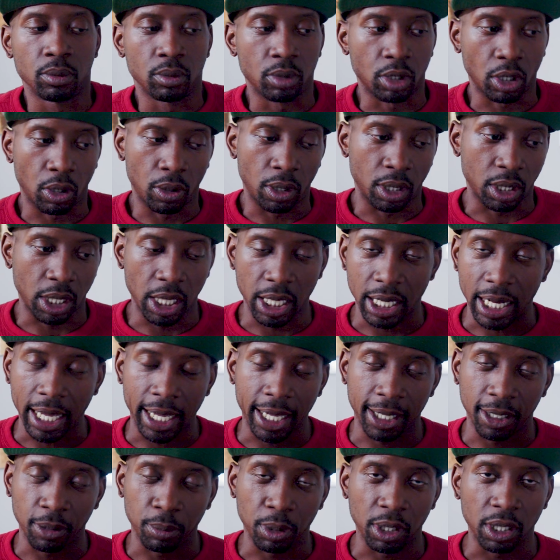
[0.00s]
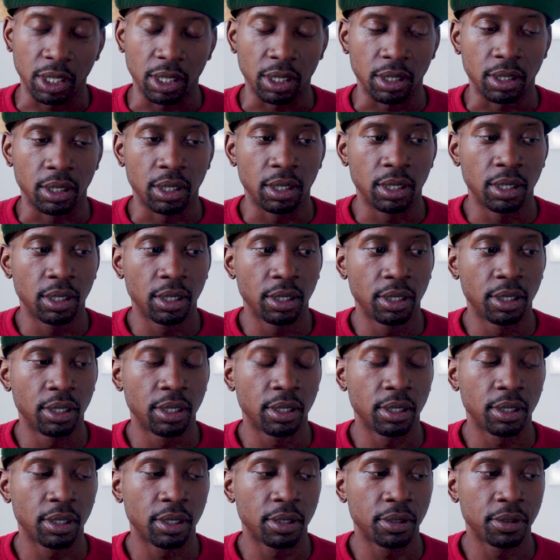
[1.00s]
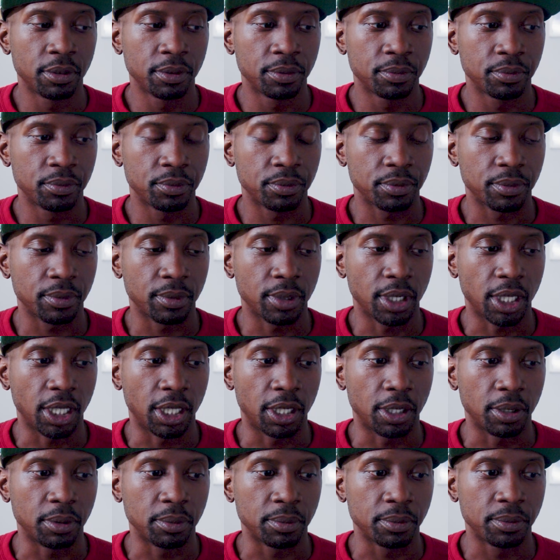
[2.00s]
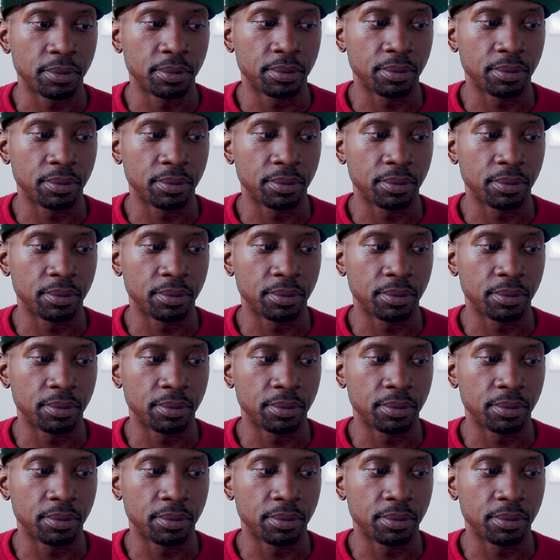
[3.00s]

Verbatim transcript: So again, I had to be um,